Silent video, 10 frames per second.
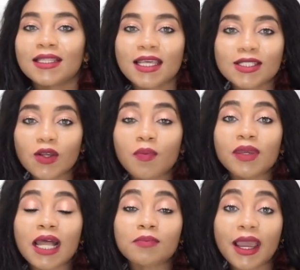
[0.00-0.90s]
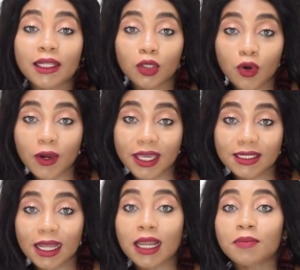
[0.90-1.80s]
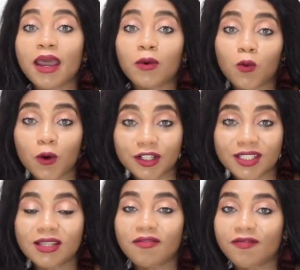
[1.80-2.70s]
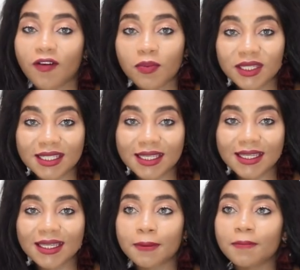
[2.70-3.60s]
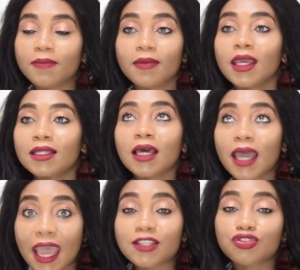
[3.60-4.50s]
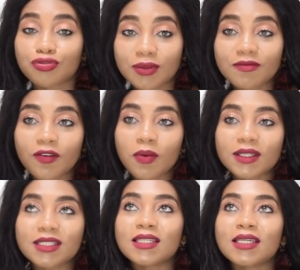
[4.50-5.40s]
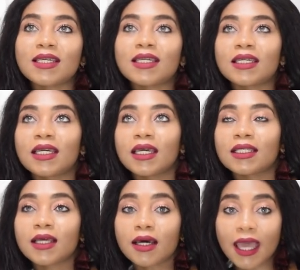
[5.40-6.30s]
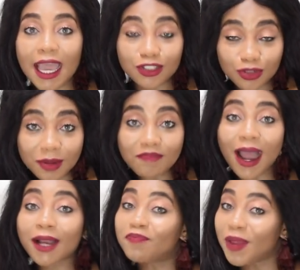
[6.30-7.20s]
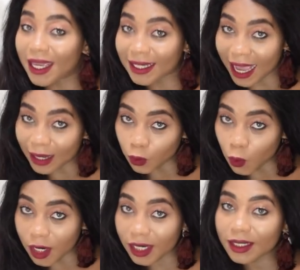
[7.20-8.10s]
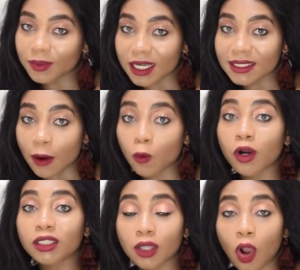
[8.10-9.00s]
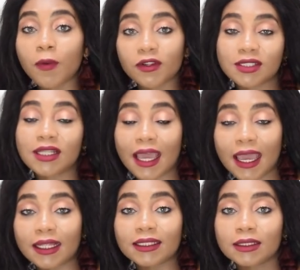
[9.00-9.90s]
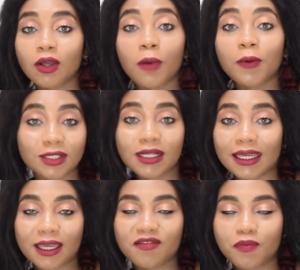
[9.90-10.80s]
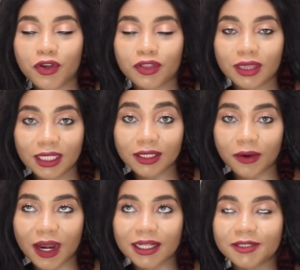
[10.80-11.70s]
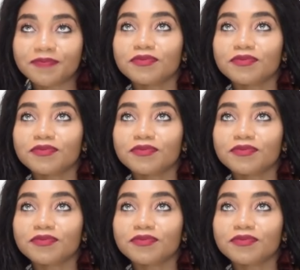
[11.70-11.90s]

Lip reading: they saw me at my lowest and at my worst. The vomiting, the extreme vomiting, the extreme back pain at work, because I worked up until the end, up until I gave birth, literally.